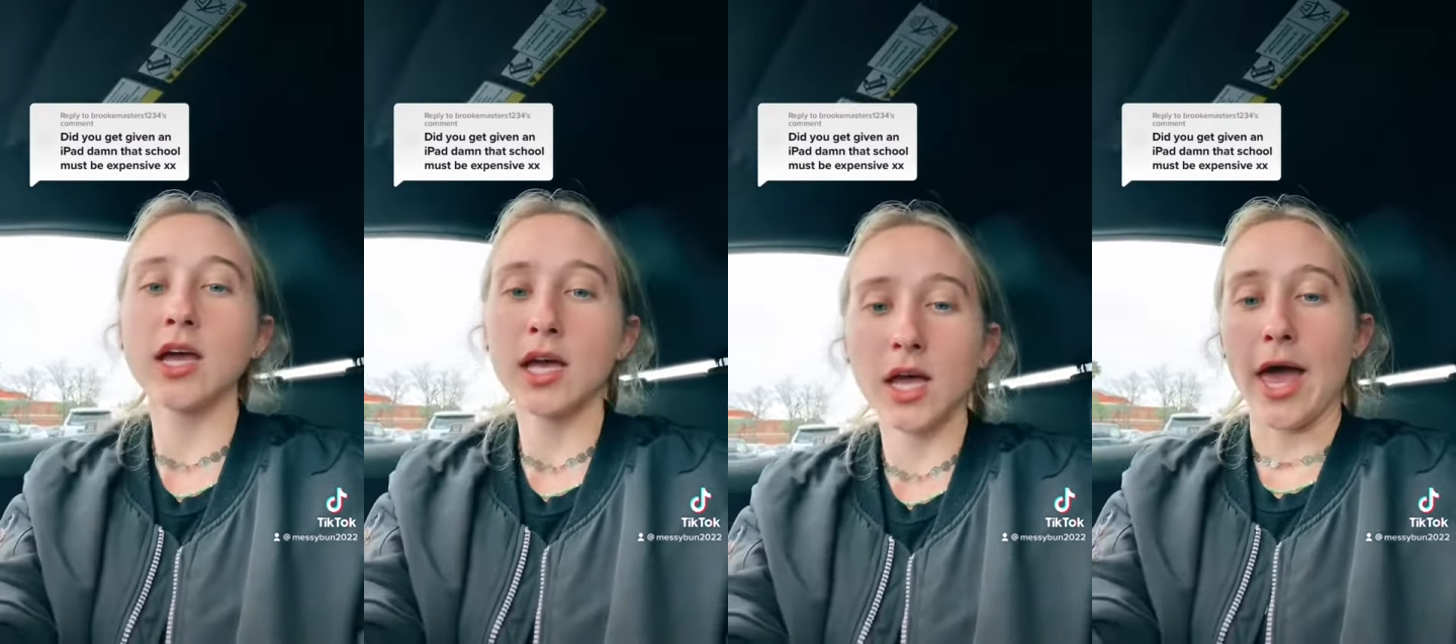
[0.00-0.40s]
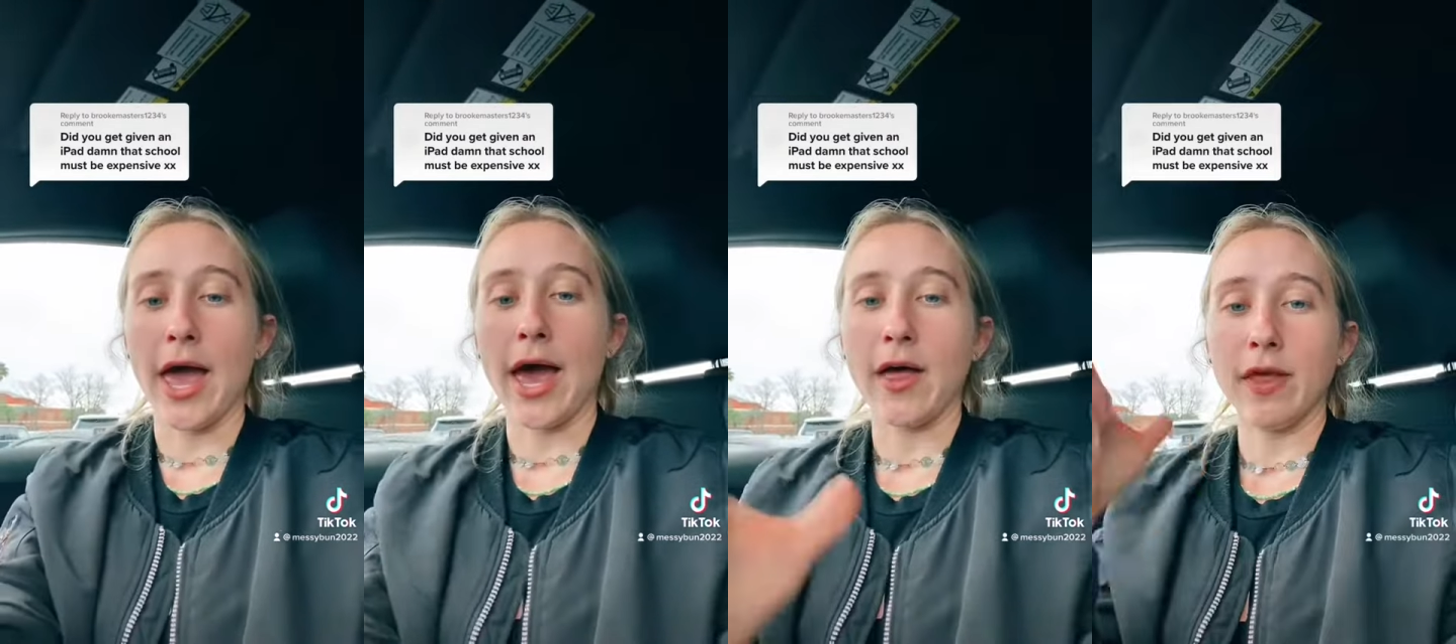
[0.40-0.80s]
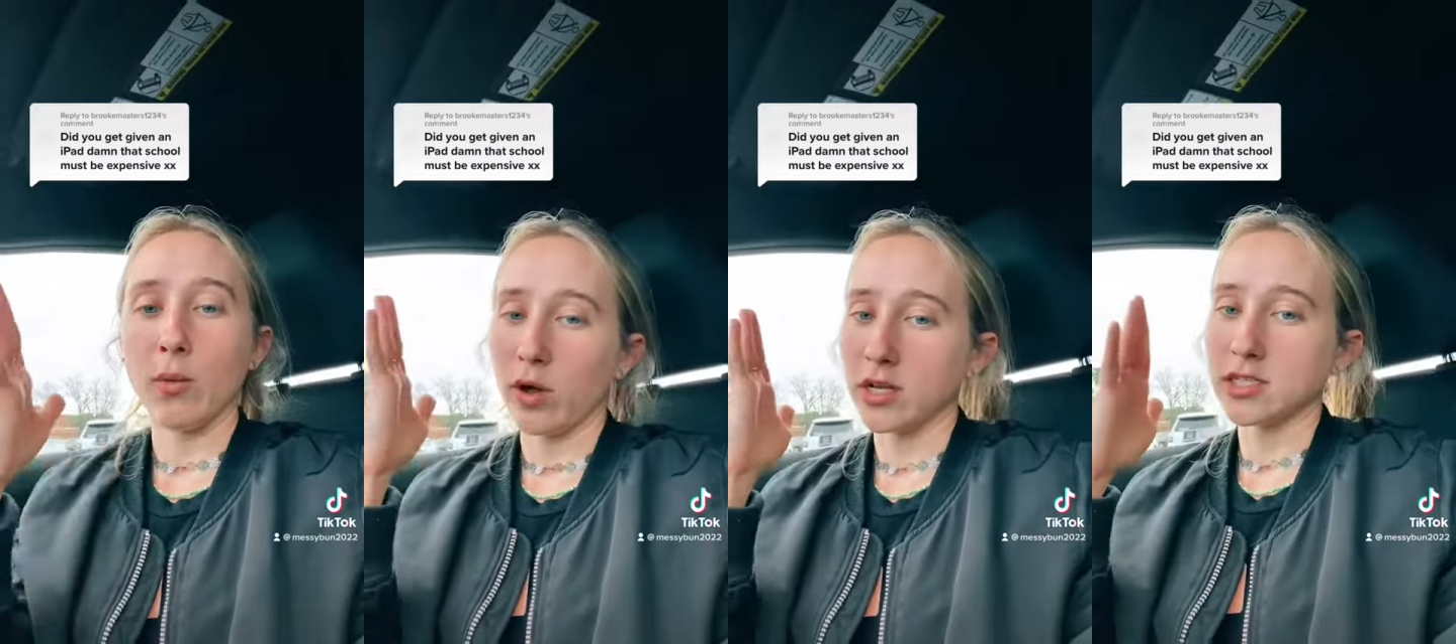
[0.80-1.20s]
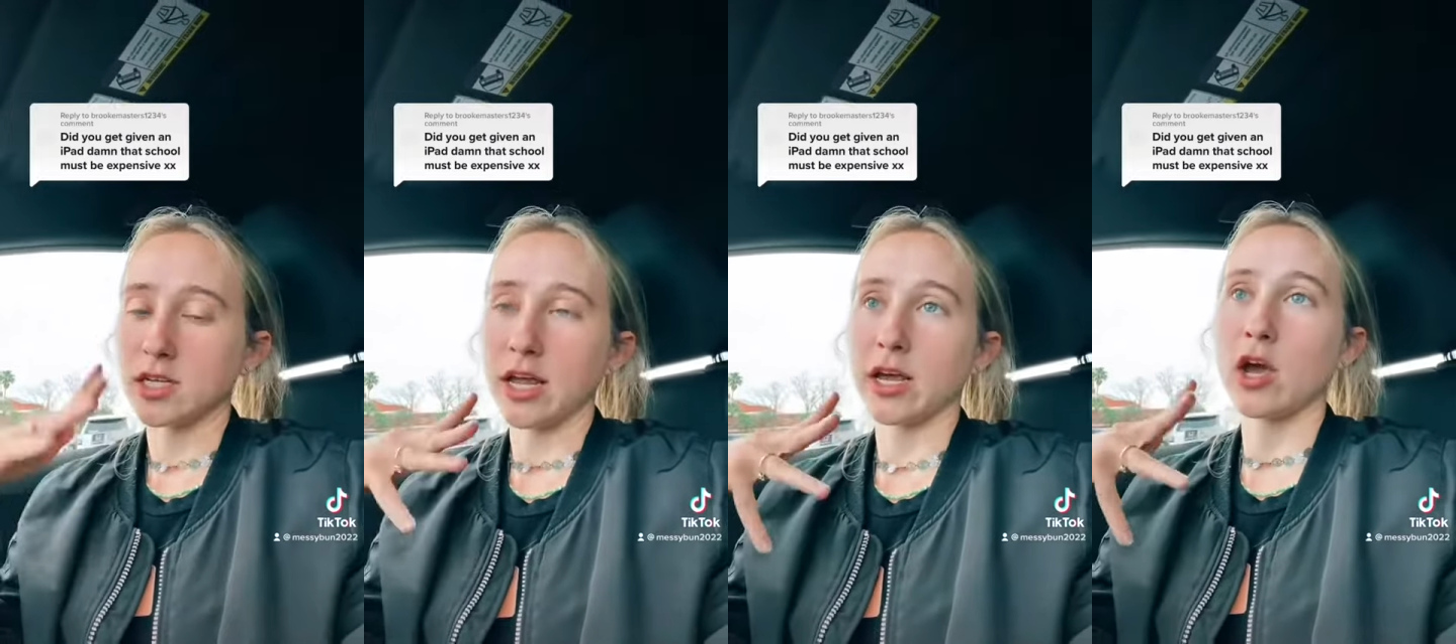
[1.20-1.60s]
and they want us to
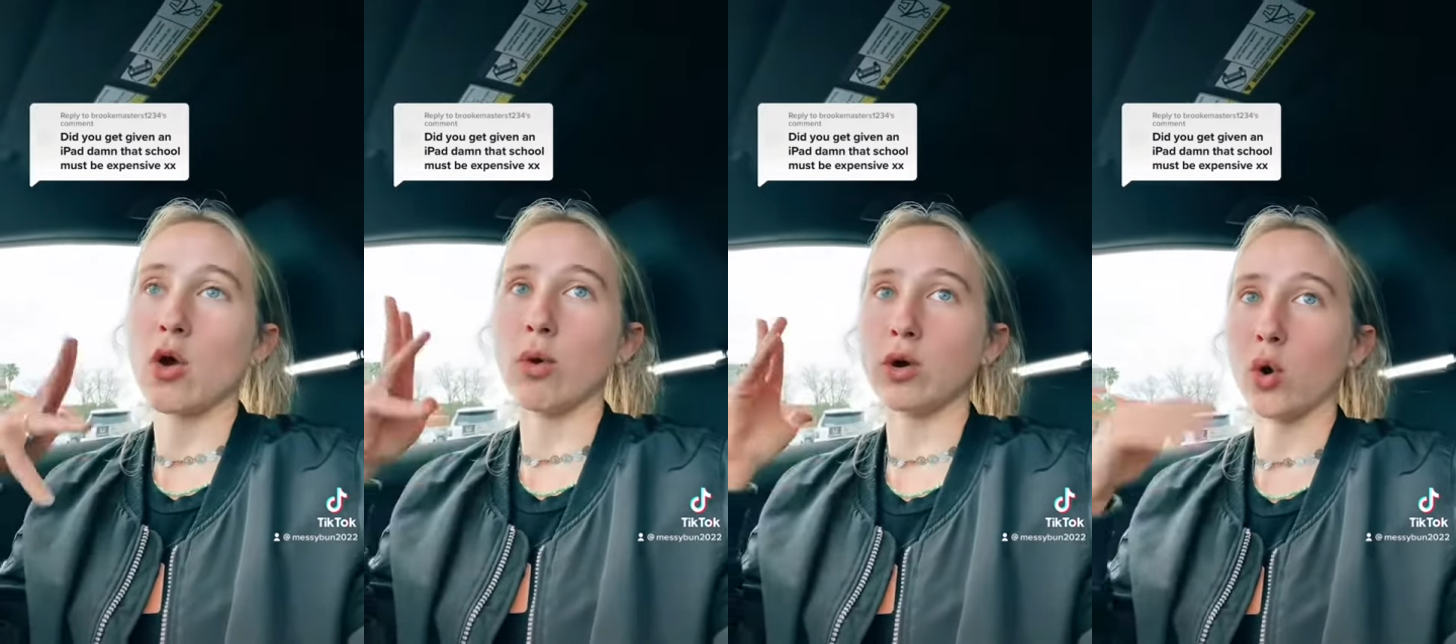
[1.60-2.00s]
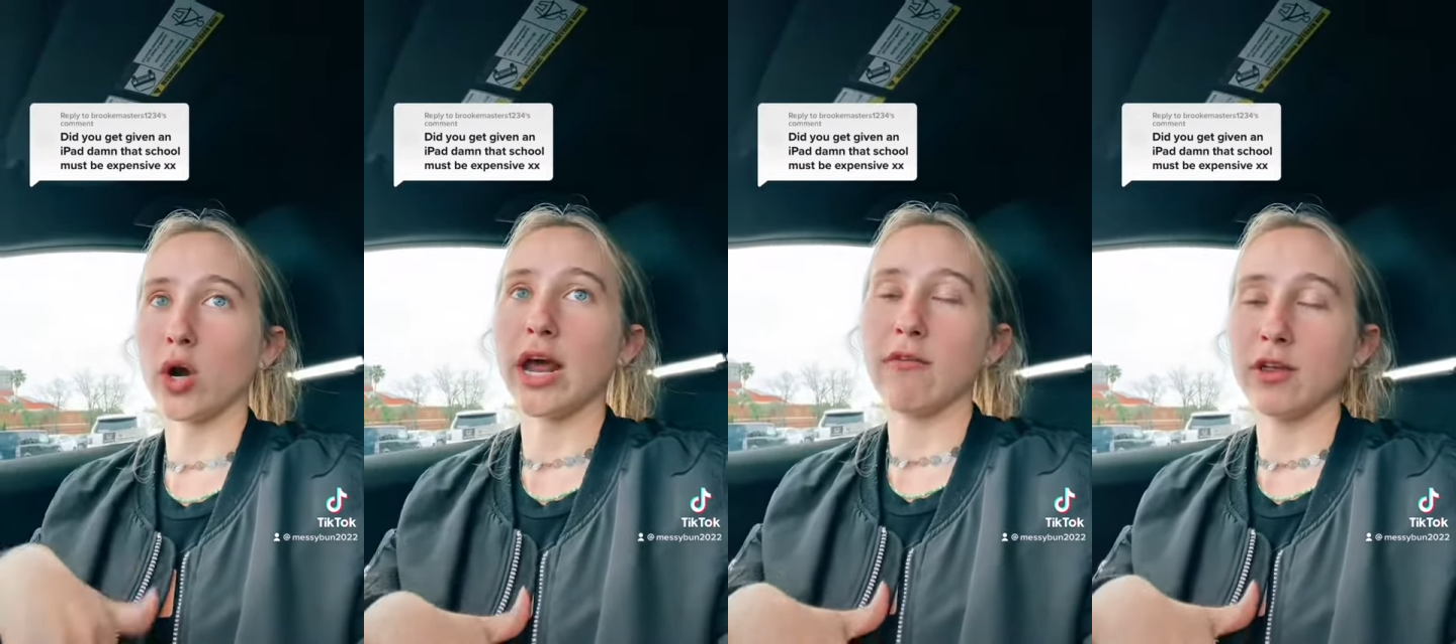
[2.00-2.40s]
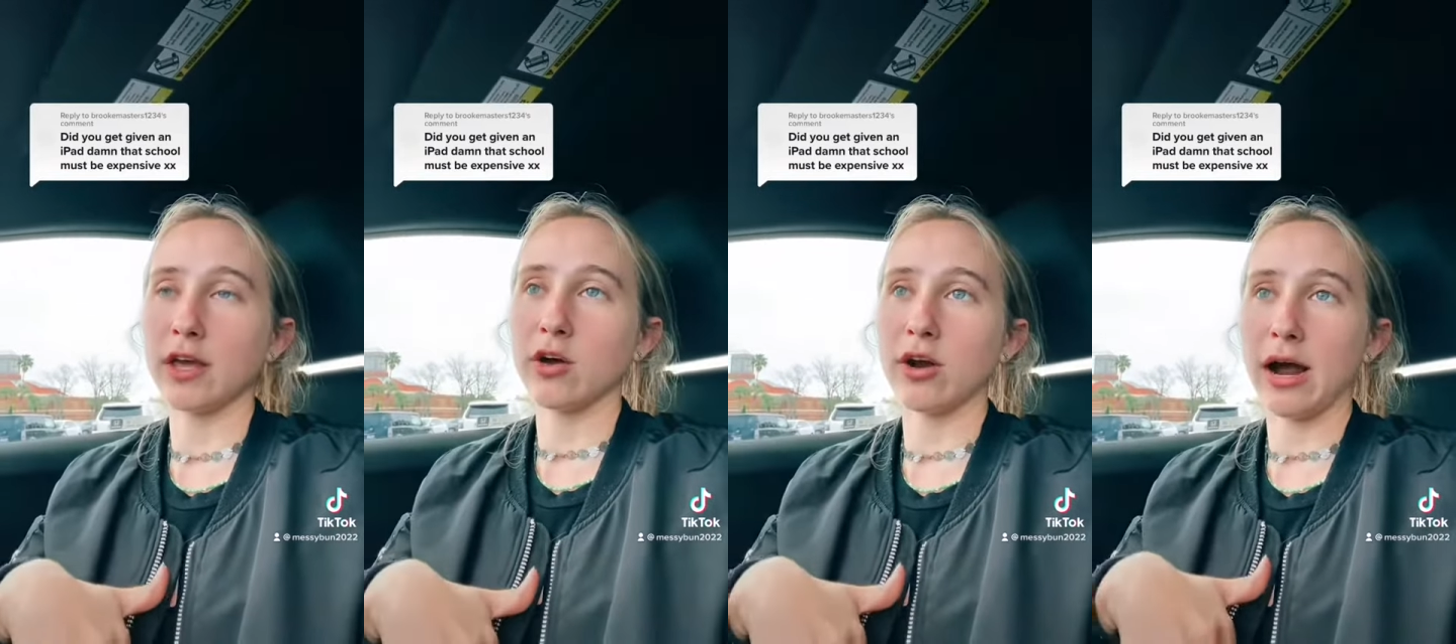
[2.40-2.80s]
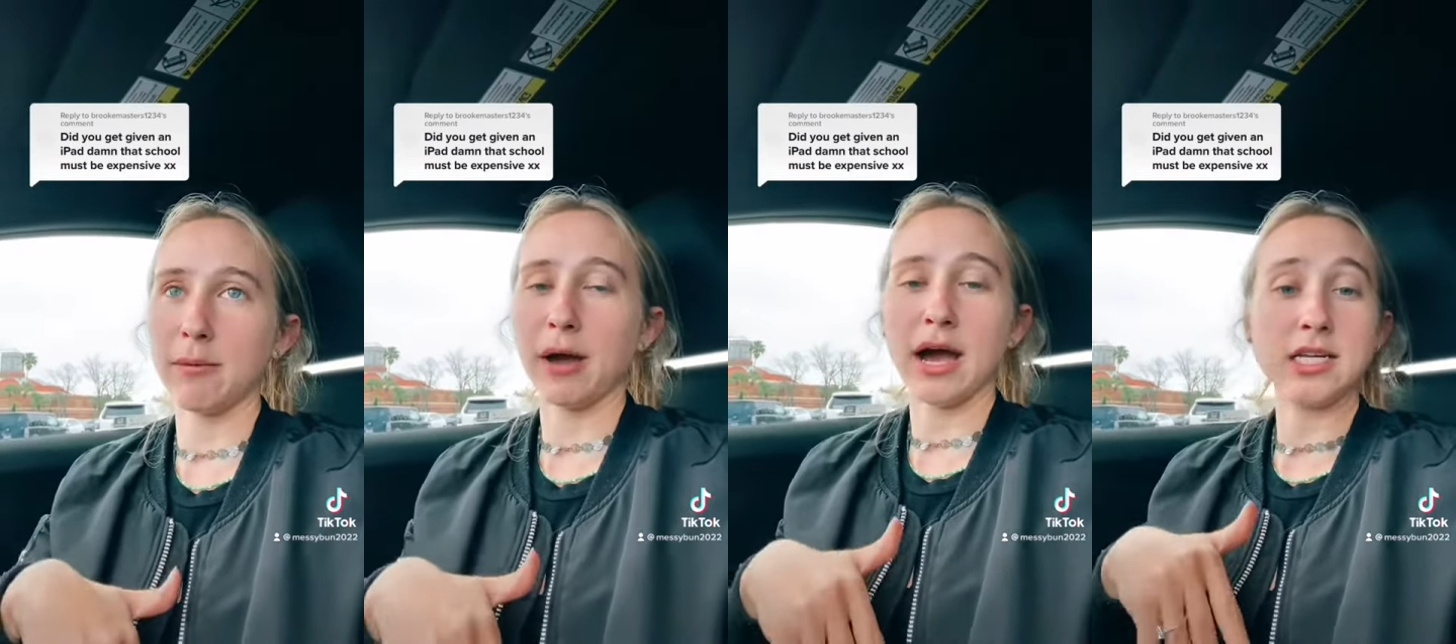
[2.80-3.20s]
like record everything on our
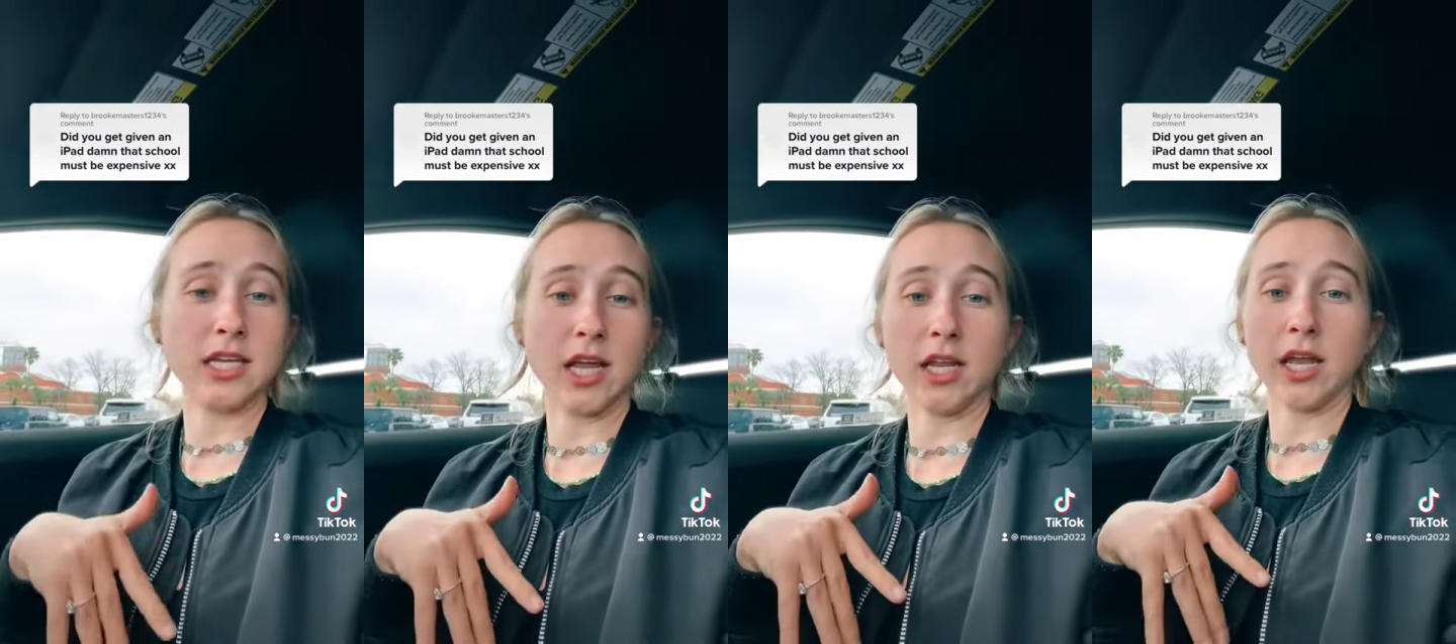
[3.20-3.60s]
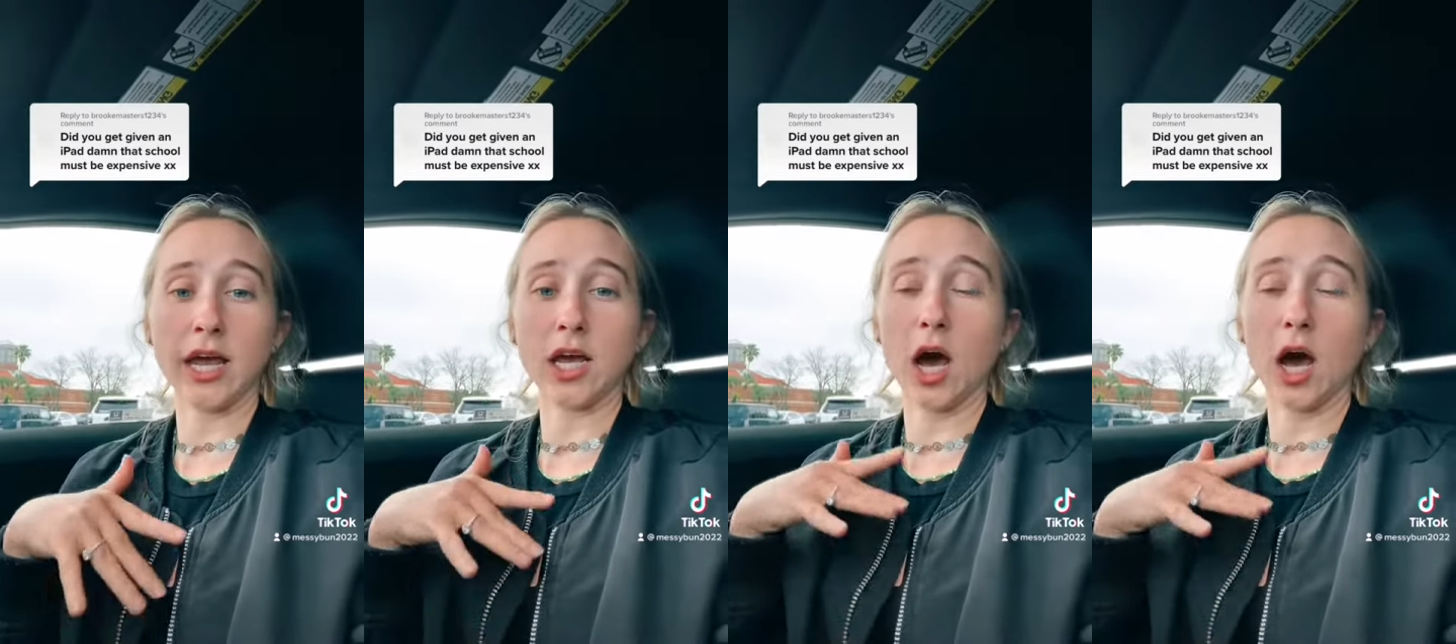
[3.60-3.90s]
iPads and then like